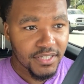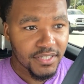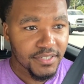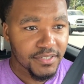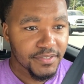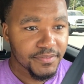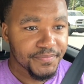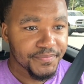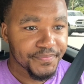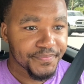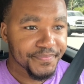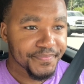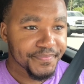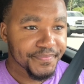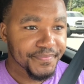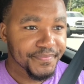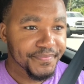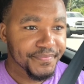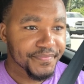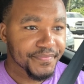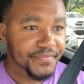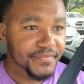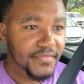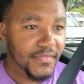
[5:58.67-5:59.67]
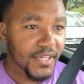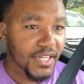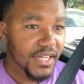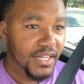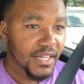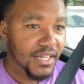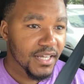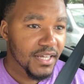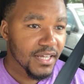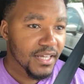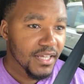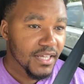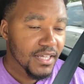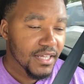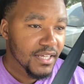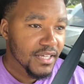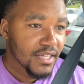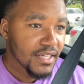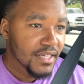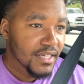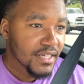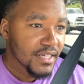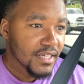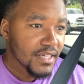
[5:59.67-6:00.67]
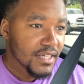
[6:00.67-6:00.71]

Nobody speaks.